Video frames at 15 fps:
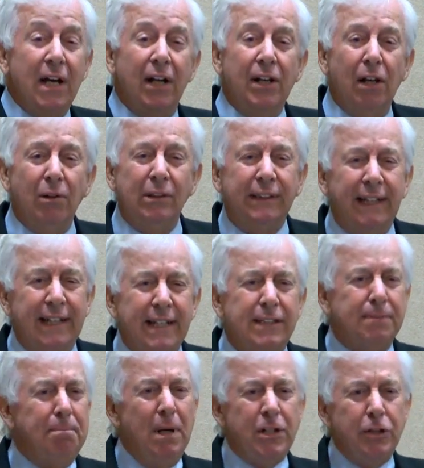In other words, it's
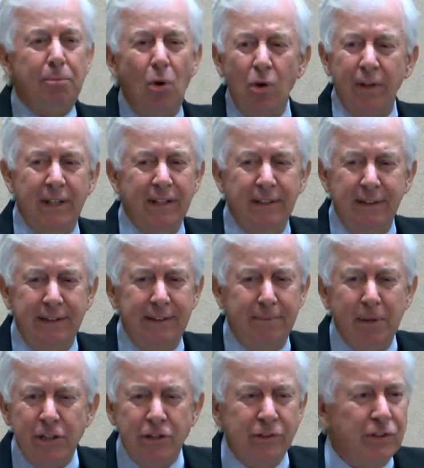much more than the
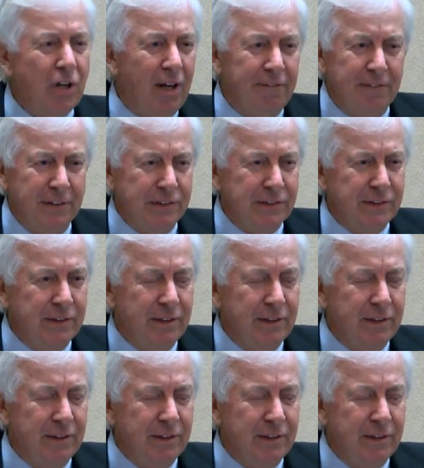admissions office.